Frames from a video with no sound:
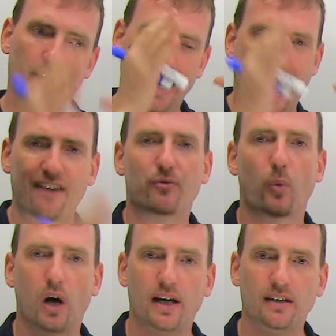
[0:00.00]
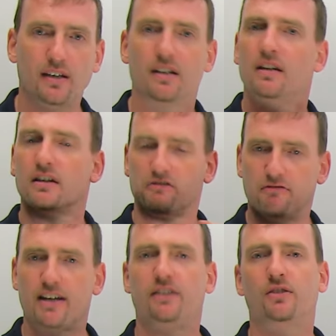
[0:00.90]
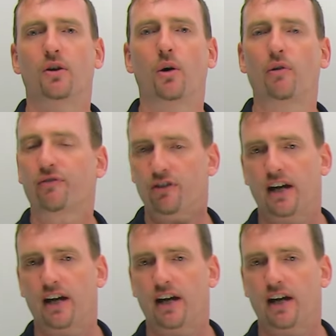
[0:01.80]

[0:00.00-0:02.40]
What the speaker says: Have one ready to go for